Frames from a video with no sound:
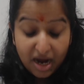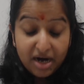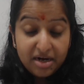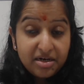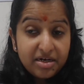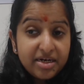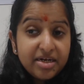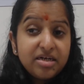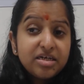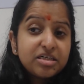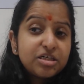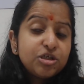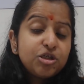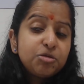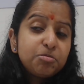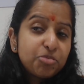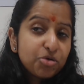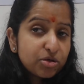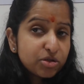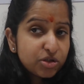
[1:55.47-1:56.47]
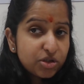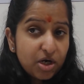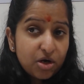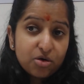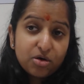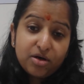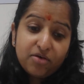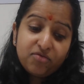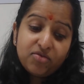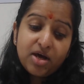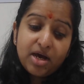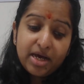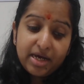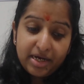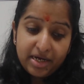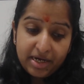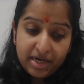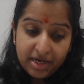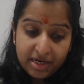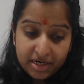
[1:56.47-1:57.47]
until it is pushed out of the
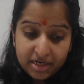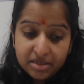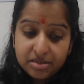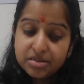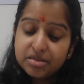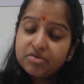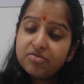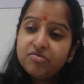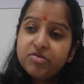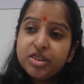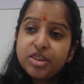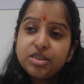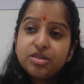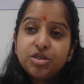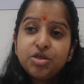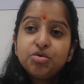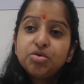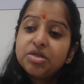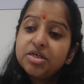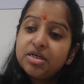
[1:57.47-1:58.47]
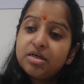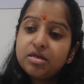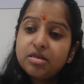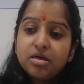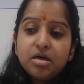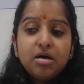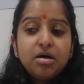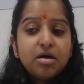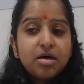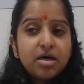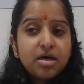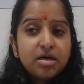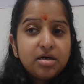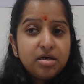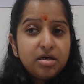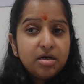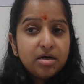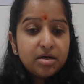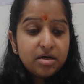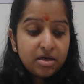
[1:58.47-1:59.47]
anus with during the
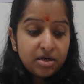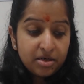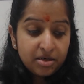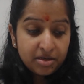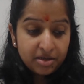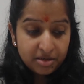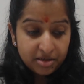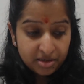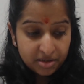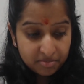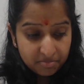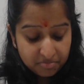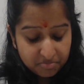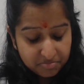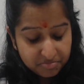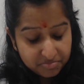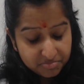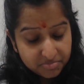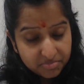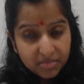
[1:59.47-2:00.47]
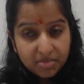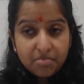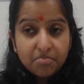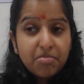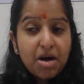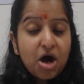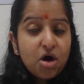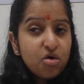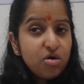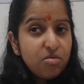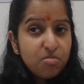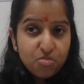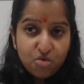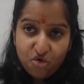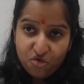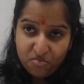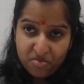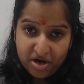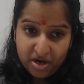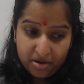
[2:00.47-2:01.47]
bowel
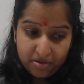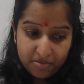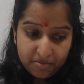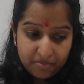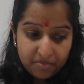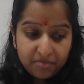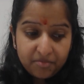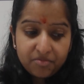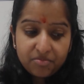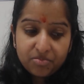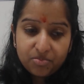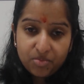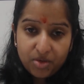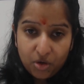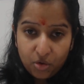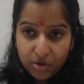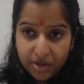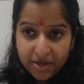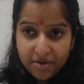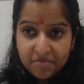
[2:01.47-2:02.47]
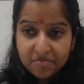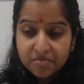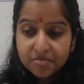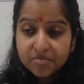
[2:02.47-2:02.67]
movement. Okay.